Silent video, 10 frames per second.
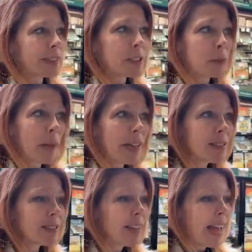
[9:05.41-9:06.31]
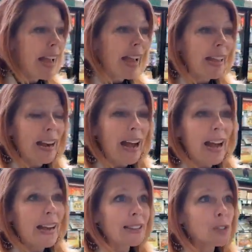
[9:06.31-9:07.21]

this space, and I